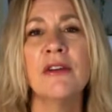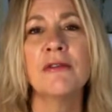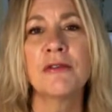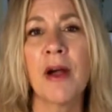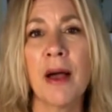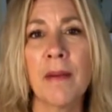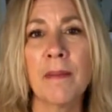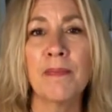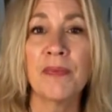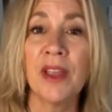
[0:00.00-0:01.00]

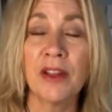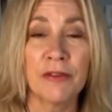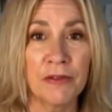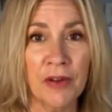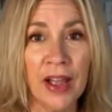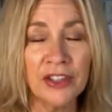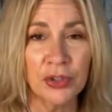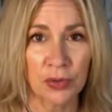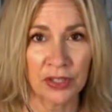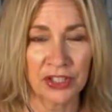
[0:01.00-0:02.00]
from fresh
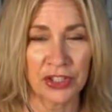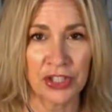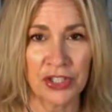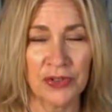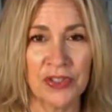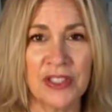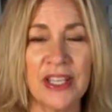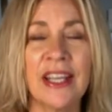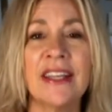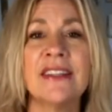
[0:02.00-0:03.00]
orange juice
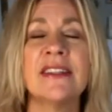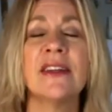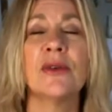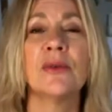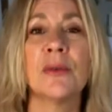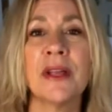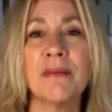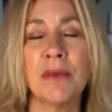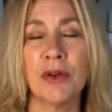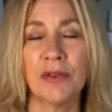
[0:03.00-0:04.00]
is
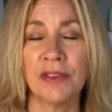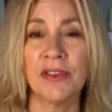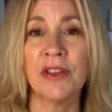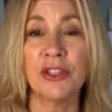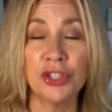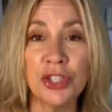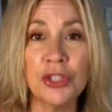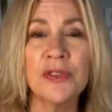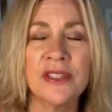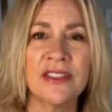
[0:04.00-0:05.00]
removed. The juice is